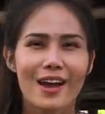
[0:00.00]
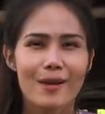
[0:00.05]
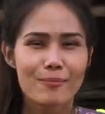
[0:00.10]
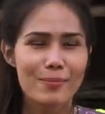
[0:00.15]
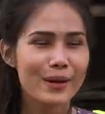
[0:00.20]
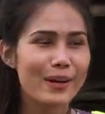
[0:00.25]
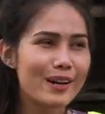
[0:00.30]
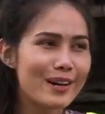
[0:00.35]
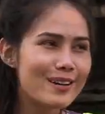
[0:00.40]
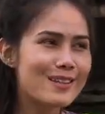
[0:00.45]

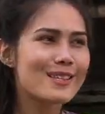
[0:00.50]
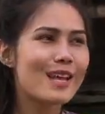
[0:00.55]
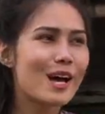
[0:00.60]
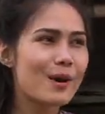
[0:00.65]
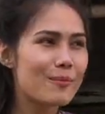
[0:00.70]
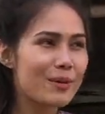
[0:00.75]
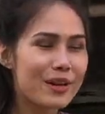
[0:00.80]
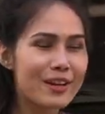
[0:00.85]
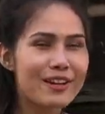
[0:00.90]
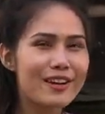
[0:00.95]
Because
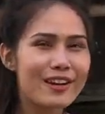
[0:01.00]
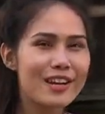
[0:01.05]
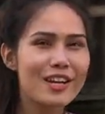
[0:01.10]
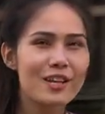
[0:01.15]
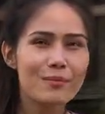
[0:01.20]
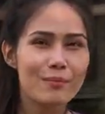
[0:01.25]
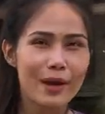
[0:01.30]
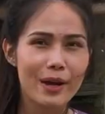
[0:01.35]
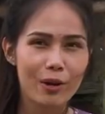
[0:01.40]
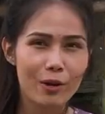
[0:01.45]
I'm here
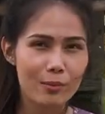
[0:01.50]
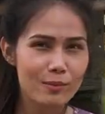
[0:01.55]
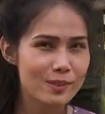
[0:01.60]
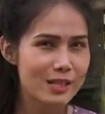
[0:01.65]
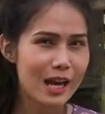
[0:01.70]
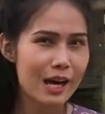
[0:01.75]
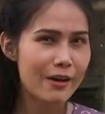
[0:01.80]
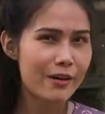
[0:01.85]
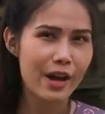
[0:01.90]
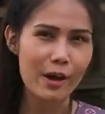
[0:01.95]
in my
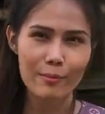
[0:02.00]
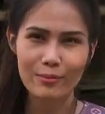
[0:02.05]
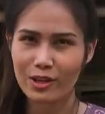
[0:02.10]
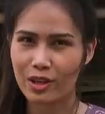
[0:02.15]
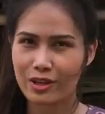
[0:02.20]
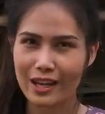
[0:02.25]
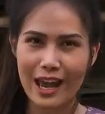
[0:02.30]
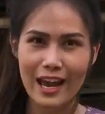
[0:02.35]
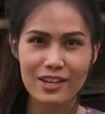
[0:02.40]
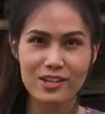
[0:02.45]
hometown, I'm
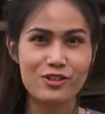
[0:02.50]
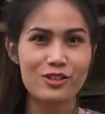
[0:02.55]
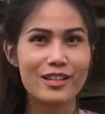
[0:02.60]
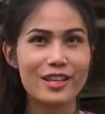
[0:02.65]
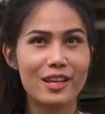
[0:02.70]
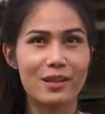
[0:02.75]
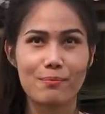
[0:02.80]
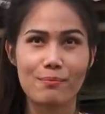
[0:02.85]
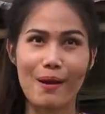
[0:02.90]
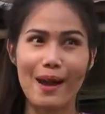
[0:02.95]
not
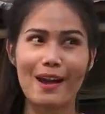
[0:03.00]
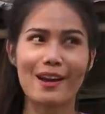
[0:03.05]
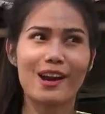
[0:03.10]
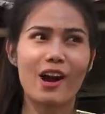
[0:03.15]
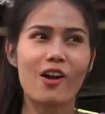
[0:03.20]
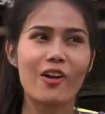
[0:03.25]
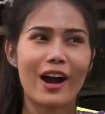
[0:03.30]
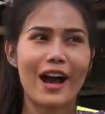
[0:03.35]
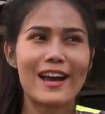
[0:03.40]
actually in Bangkok.